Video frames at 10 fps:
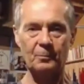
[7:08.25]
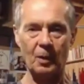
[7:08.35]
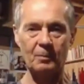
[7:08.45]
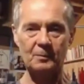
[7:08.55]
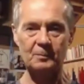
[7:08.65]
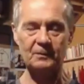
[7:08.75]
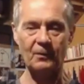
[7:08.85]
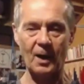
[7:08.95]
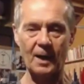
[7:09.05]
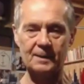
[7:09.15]
problems
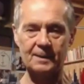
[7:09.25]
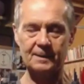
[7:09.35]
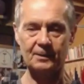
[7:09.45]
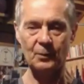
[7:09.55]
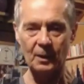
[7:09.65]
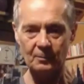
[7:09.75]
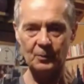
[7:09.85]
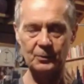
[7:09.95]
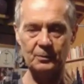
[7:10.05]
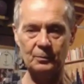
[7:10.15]
fast, and we're
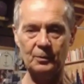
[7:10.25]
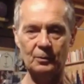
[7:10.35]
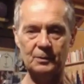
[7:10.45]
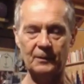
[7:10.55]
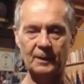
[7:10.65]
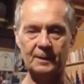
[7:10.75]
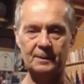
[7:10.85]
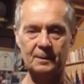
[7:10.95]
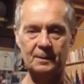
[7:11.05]
able to do those things.